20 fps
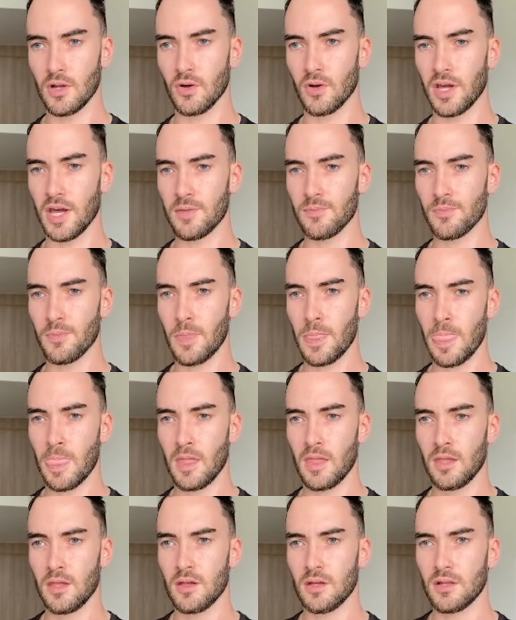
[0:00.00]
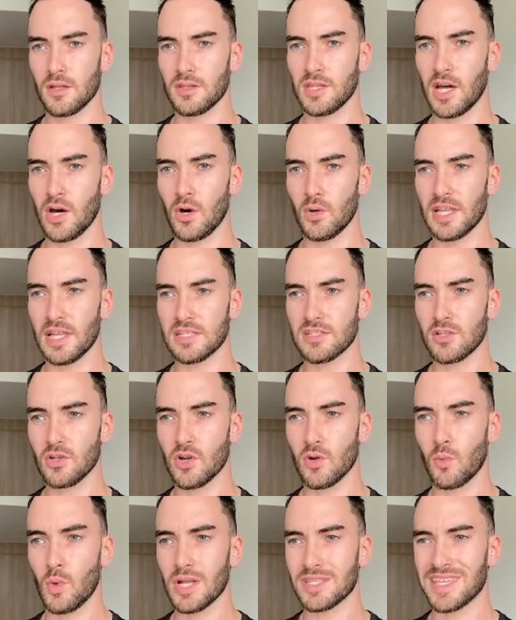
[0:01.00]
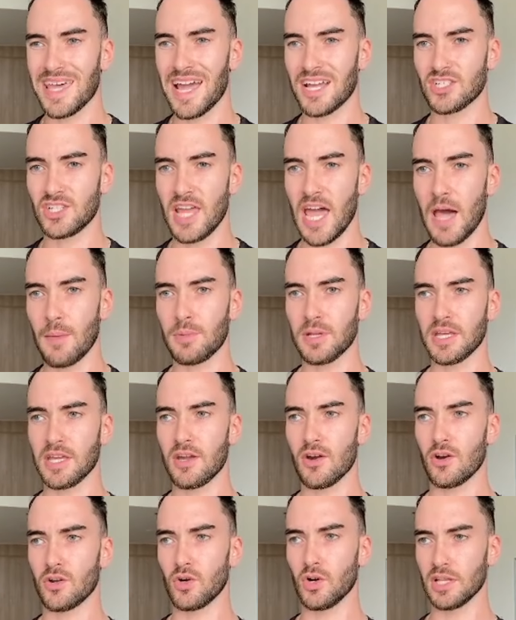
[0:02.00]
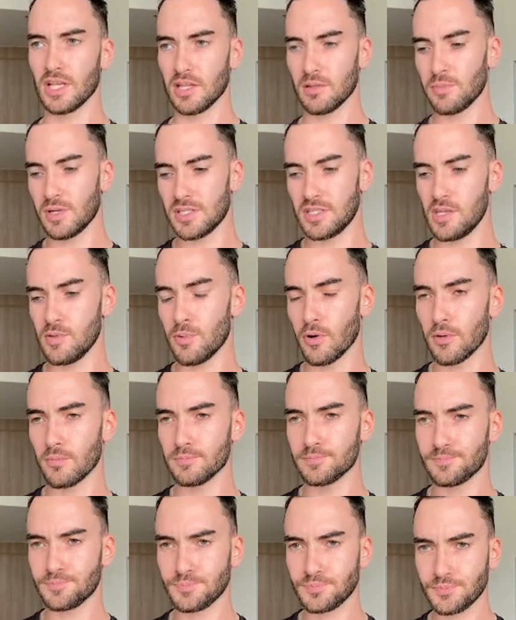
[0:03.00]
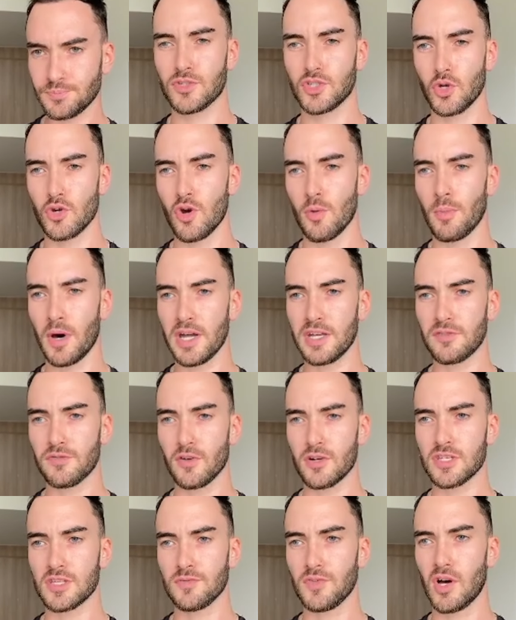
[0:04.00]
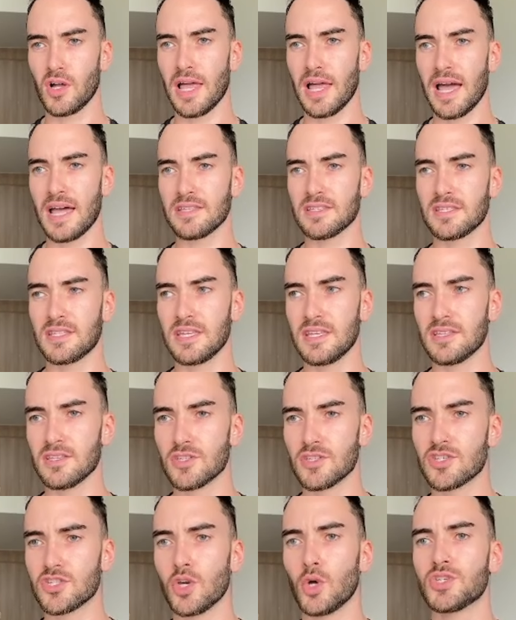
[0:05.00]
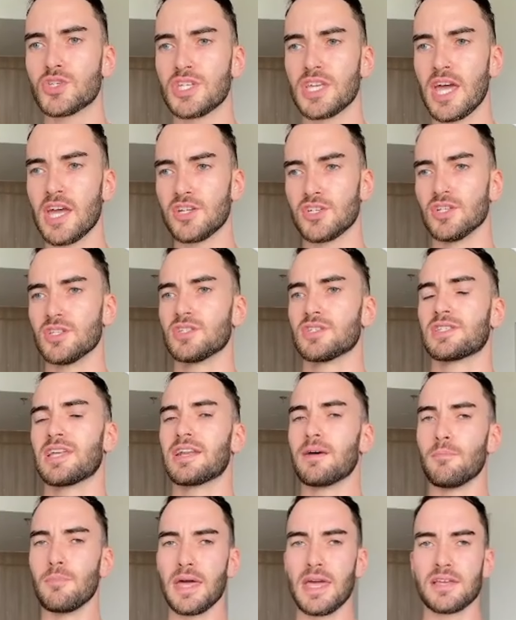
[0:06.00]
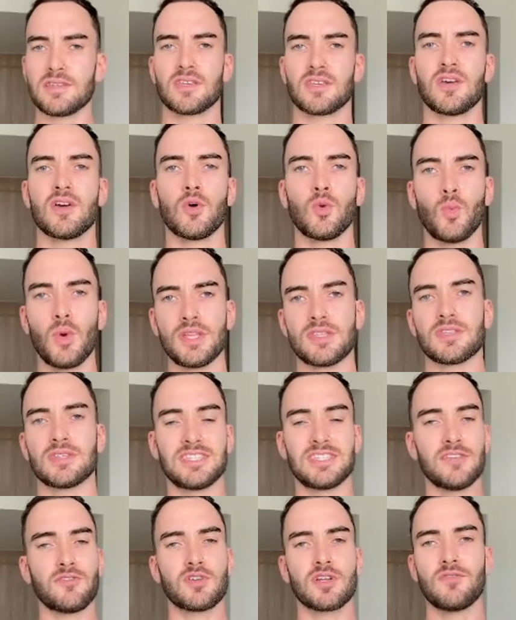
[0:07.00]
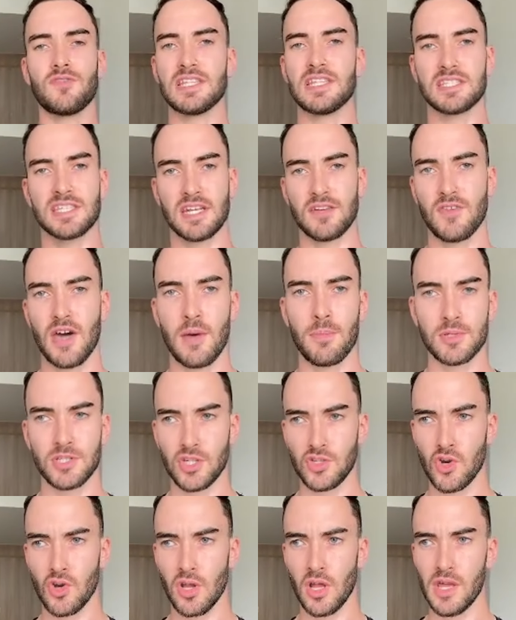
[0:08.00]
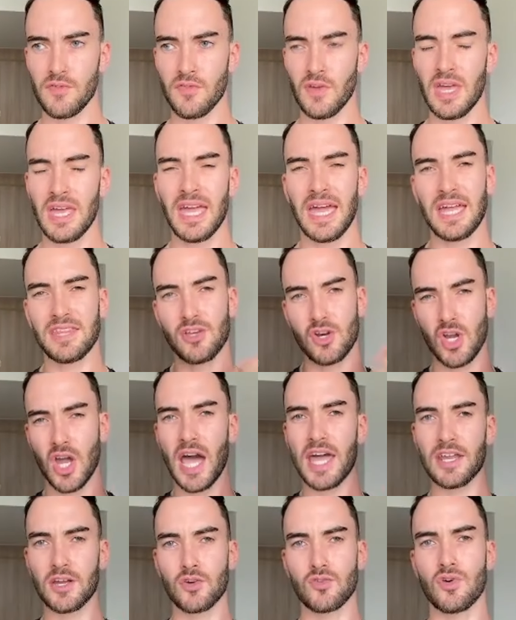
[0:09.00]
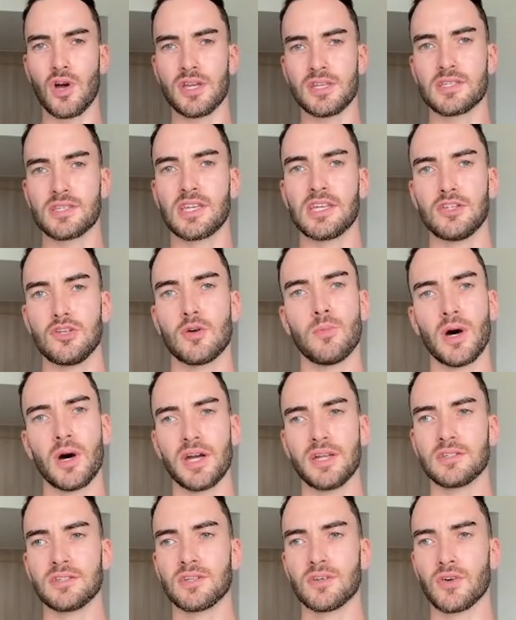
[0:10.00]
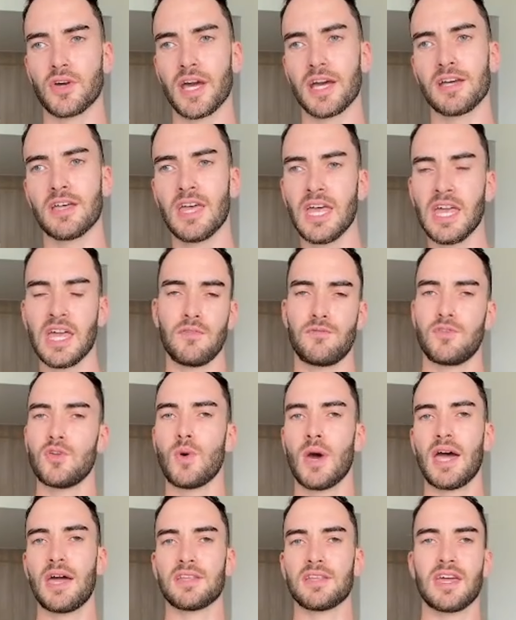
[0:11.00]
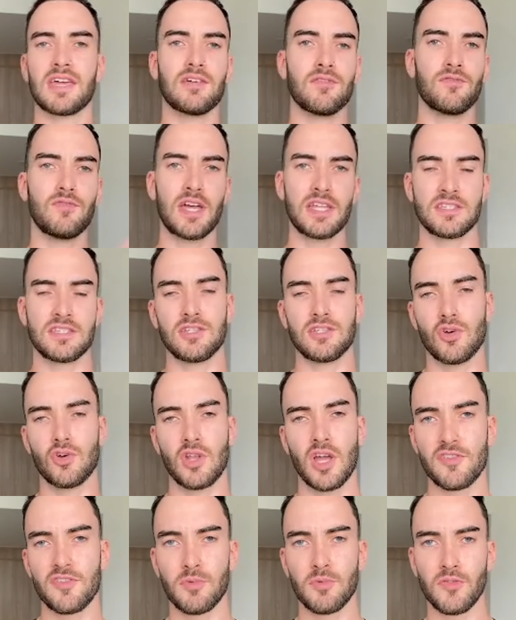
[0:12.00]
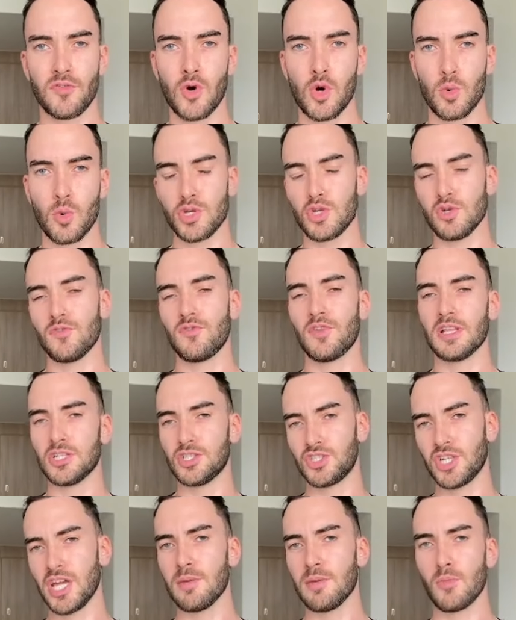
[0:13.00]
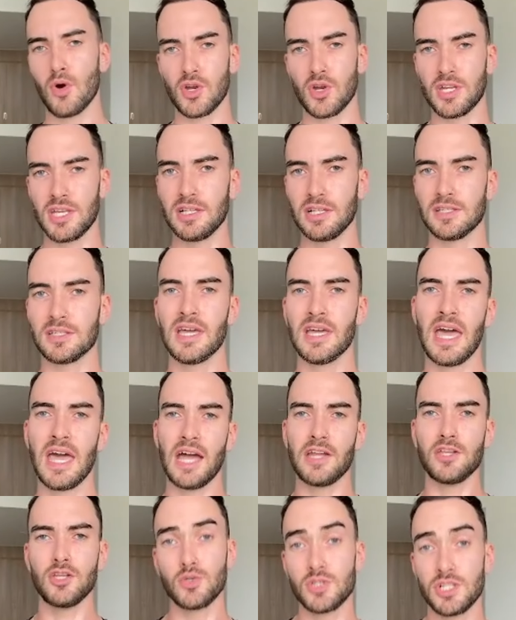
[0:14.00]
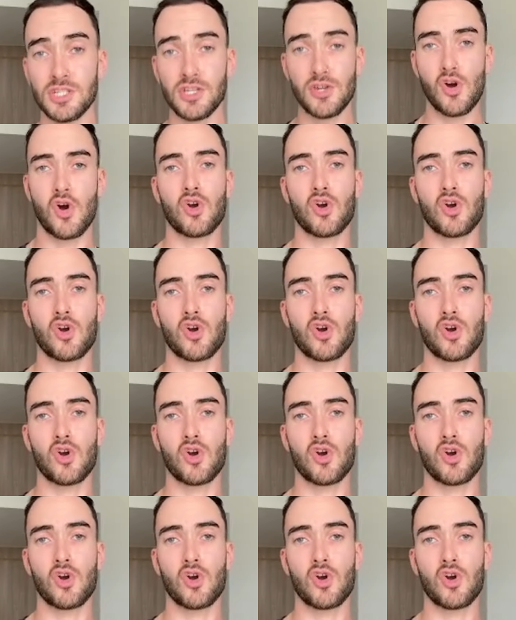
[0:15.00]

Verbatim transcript: okay now let's look at what's actually happening here and go a little bit deeper so your mind first of all has these associations that it makes with different events that have happened in your life and they're categorized in your mind okay if you had an event in your life before where you felt shame or guilt and usually the